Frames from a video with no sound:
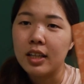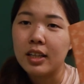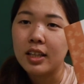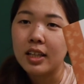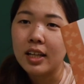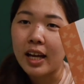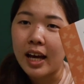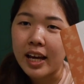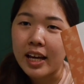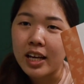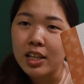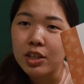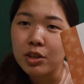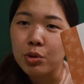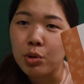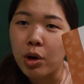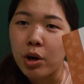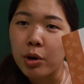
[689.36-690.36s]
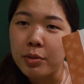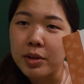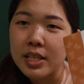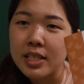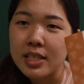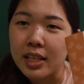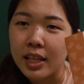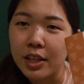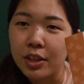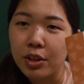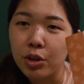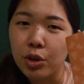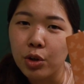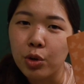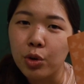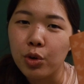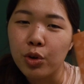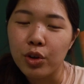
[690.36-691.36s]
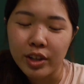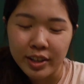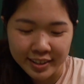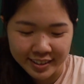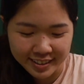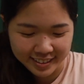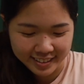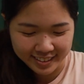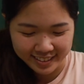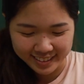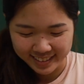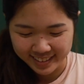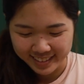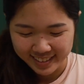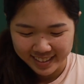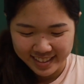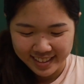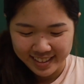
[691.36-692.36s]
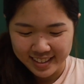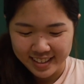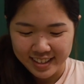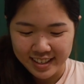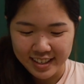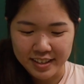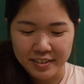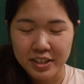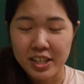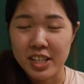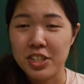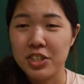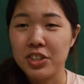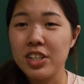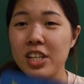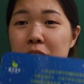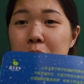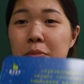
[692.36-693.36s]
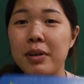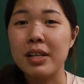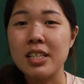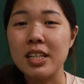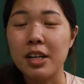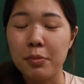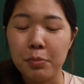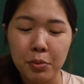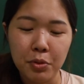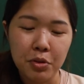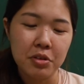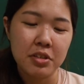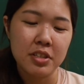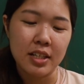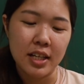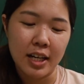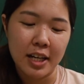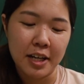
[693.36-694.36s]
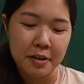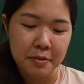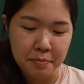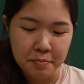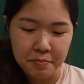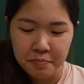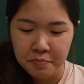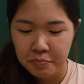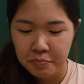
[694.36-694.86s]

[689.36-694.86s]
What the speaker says: the lion who always said no. Yeah, okay, so this is one set of books. I